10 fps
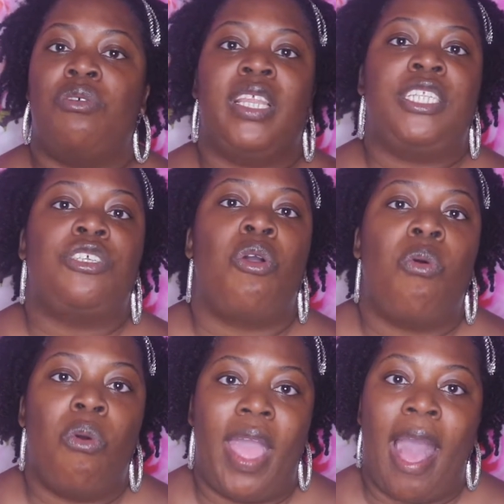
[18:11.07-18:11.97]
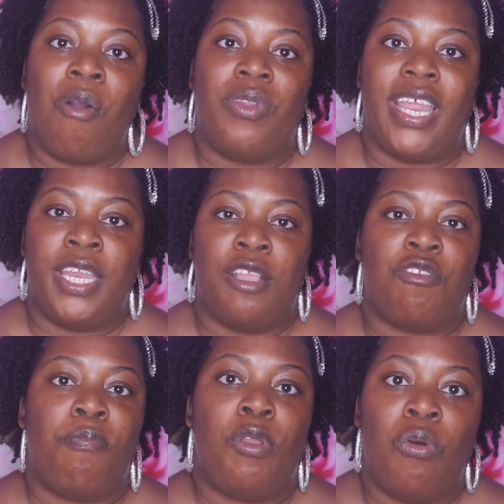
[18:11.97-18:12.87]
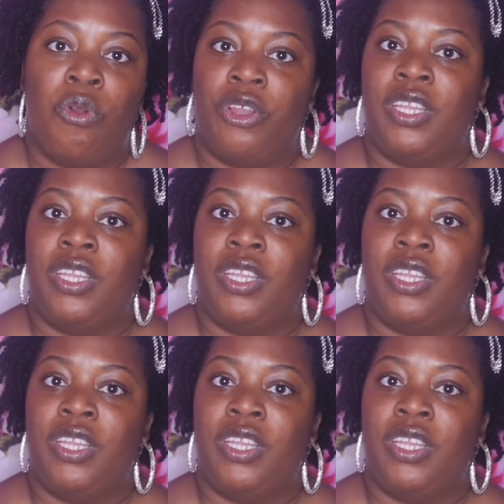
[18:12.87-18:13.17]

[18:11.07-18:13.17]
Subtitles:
let's go out and explore.